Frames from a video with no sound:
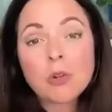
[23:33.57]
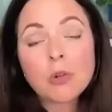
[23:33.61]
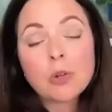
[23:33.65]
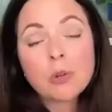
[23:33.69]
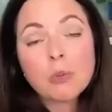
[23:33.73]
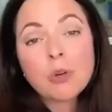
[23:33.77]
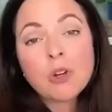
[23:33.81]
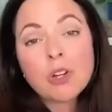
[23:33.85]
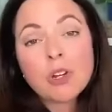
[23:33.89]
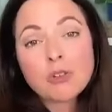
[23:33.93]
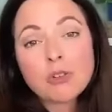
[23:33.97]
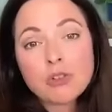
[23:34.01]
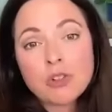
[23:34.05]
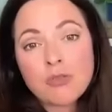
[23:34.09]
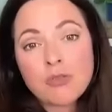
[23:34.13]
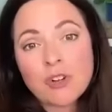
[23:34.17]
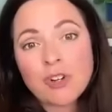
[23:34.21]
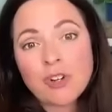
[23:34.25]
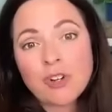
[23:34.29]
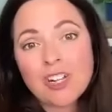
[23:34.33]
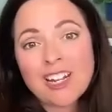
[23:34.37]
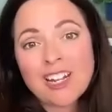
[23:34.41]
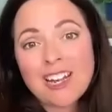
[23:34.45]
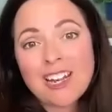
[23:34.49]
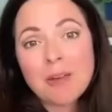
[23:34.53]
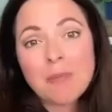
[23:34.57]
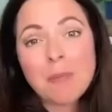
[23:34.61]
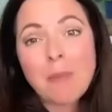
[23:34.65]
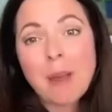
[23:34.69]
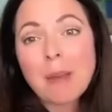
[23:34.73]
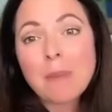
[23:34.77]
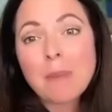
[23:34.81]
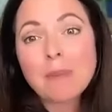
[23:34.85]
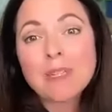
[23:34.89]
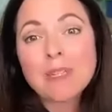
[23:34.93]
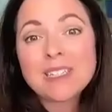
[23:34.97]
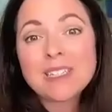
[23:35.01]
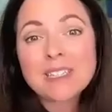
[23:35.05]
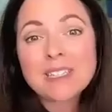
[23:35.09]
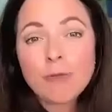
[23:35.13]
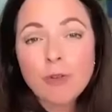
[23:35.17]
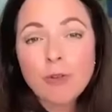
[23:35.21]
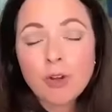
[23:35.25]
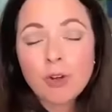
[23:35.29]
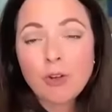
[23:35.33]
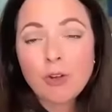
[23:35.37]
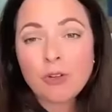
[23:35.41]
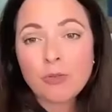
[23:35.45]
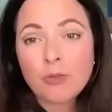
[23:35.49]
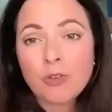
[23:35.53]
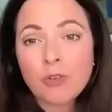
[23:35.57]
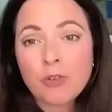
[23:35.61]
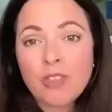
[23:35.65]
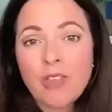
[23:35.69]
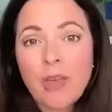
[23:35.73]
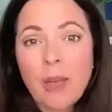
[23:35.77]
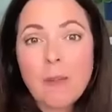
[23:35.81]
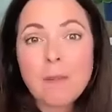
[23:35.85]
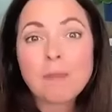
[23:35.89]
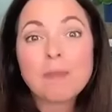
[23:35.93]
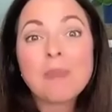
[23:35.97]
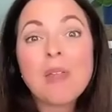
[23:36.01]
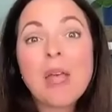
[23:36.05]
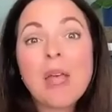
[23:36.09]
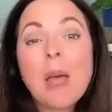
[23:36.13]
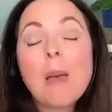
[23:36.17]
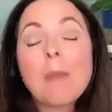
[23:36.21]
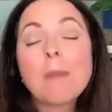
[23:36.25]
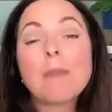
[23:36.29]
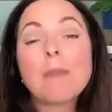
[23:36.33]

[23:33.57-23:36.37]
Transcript: a little more introverted and it might be difficult for them